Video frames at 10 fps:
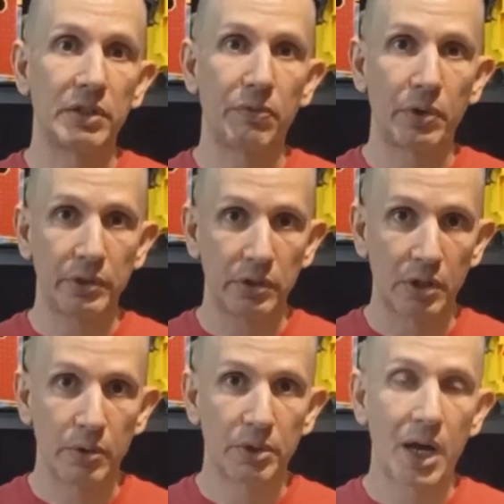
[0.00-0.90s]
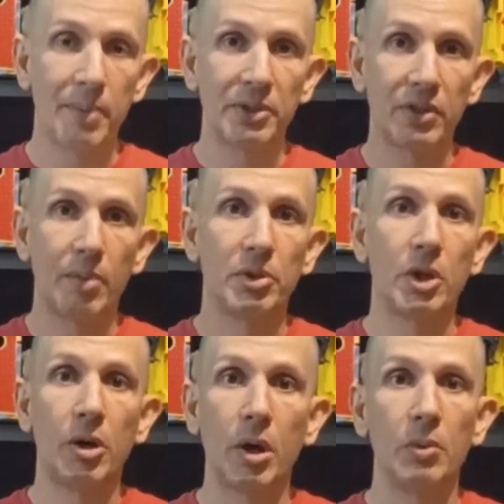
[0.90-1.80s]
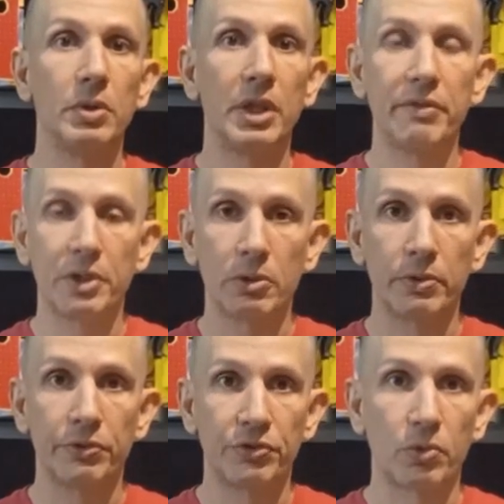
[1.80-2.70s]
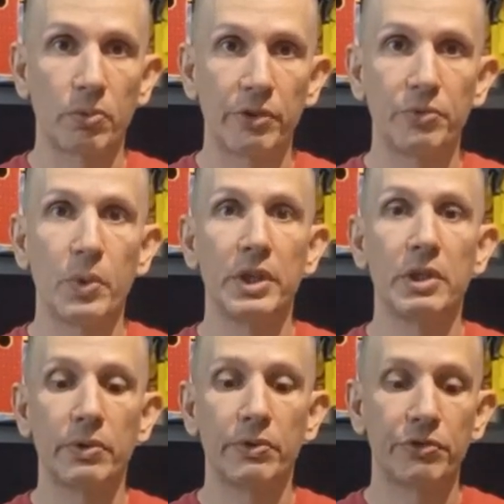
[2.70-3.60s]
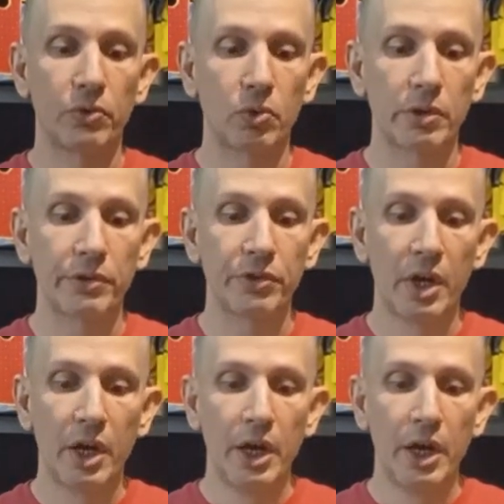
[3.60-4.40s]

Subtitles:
Definitely, you know, comment down below. I love hearing those stories, want to hear those stories,